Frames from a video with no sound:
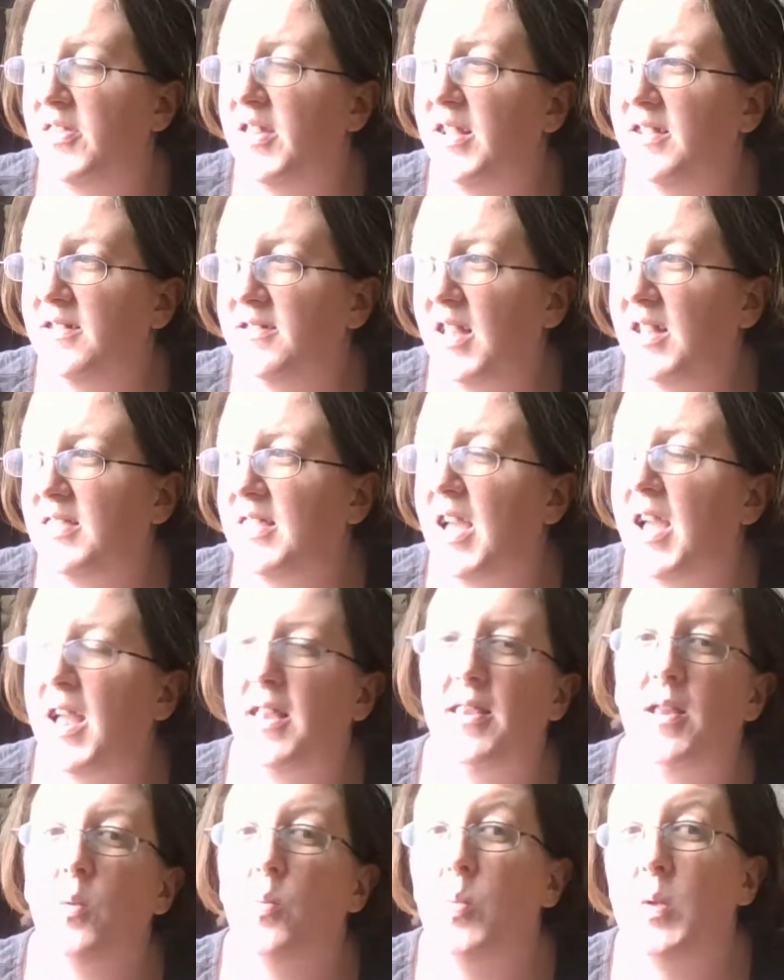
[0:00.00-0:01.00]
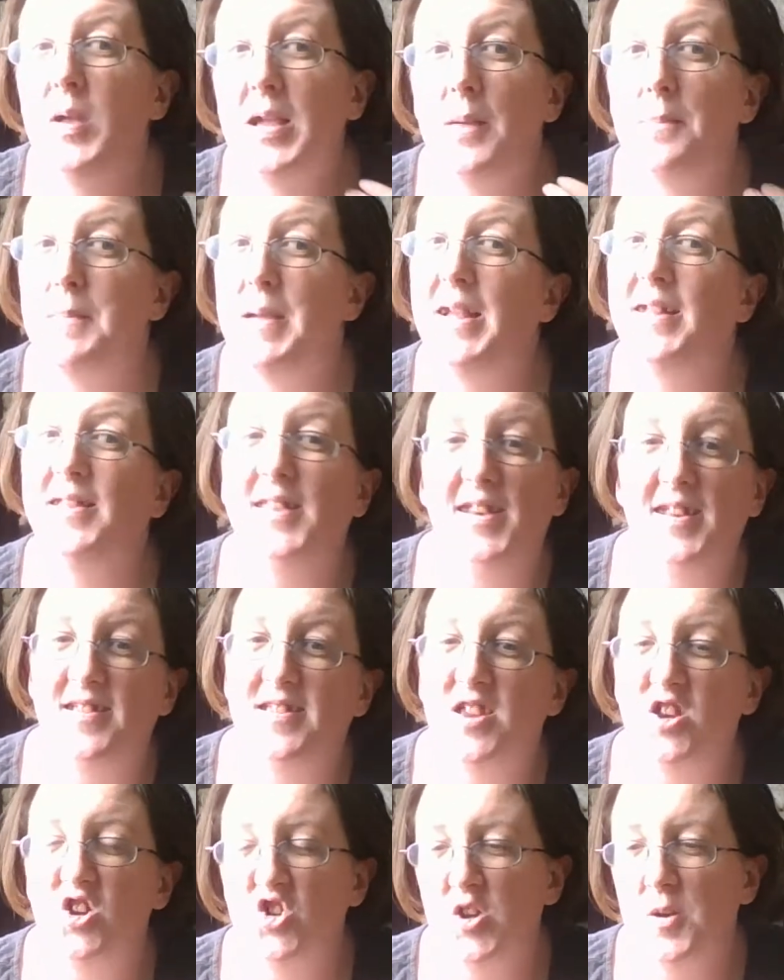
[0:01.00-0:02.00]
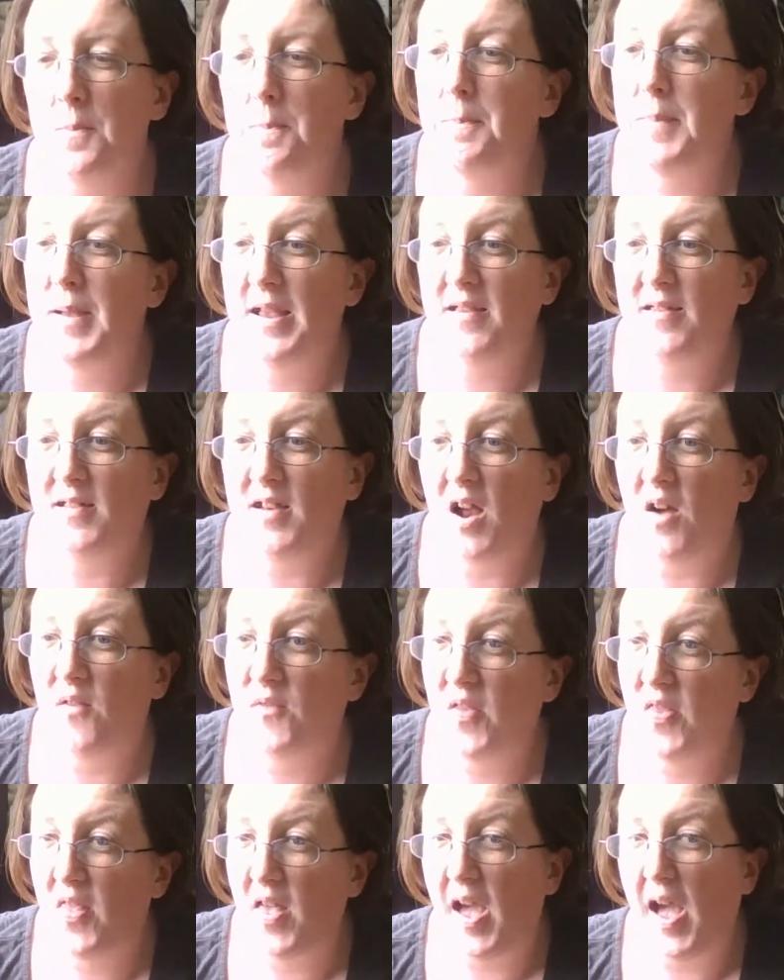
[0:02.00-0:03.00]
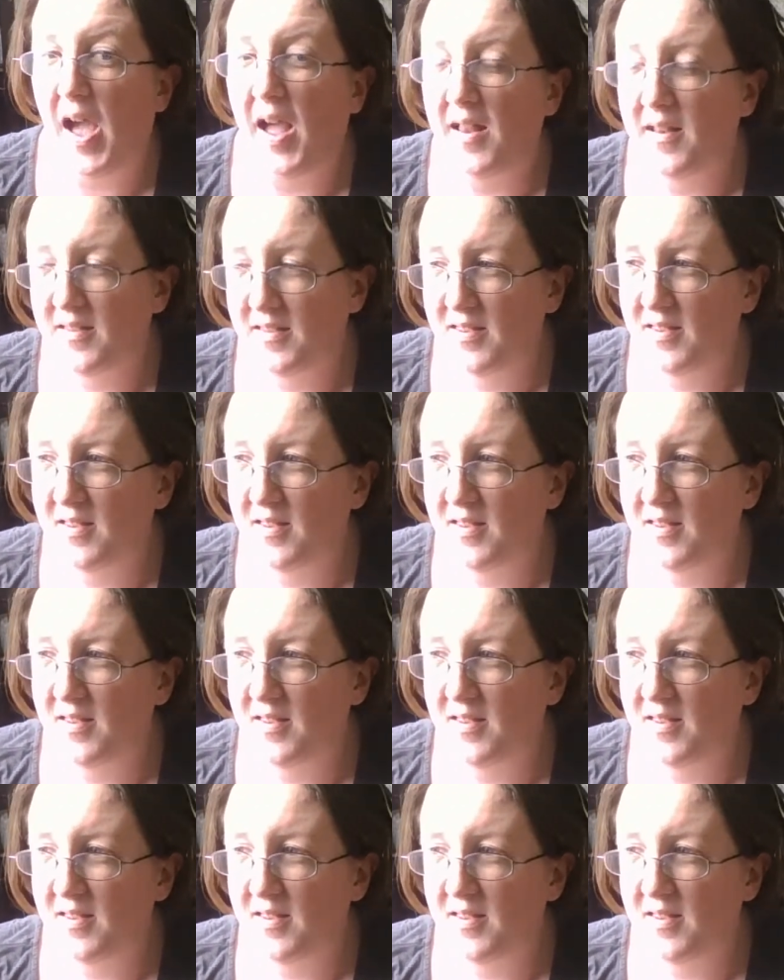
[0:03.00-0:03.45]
Things like that. And then we can make the decision based off of that,